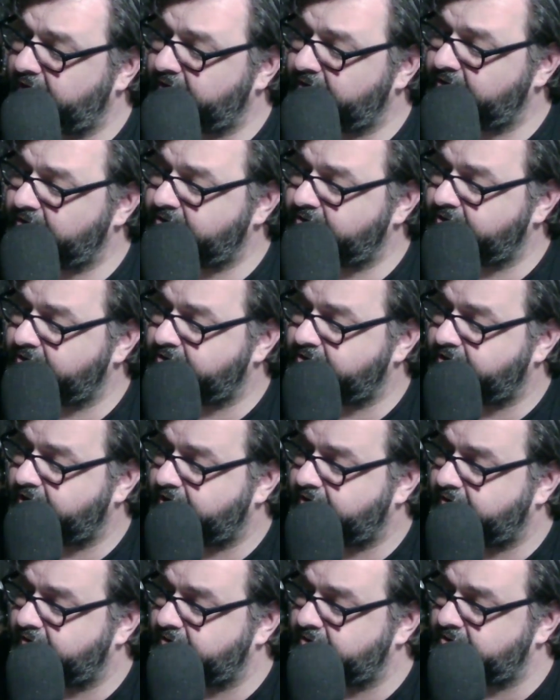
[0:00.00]
then sits down
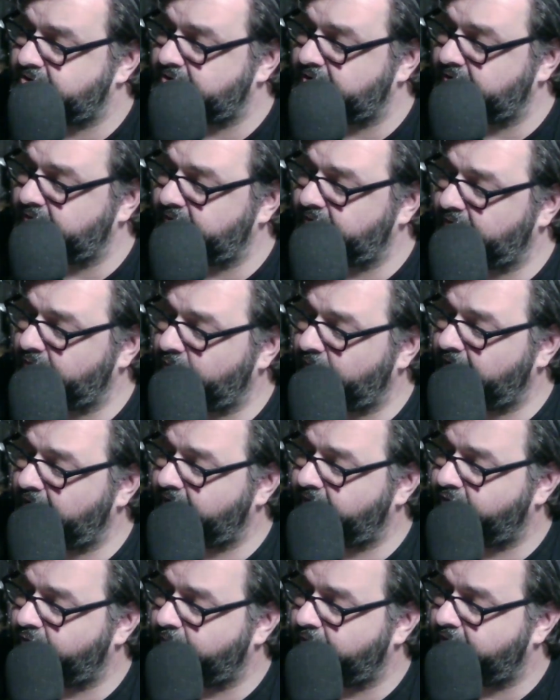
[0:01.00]
on the sofa, waiting
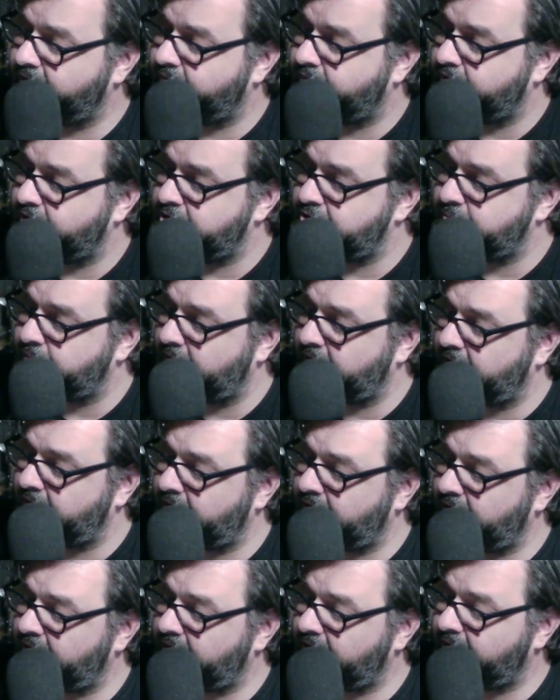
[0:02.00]
for me to finish my
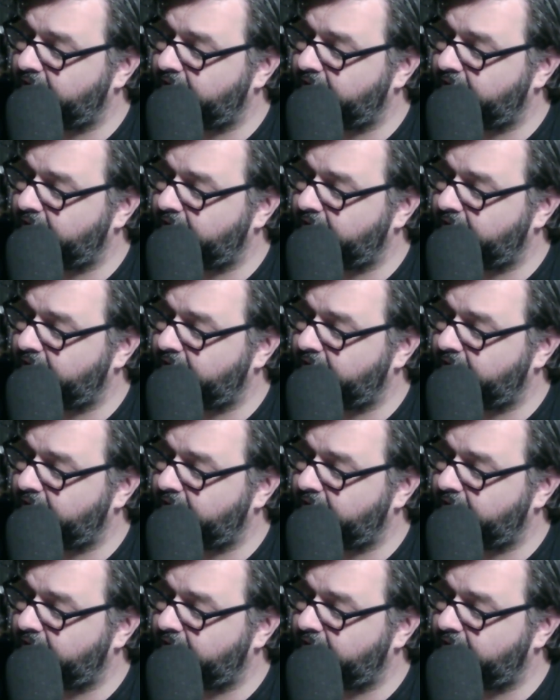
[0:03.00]
call.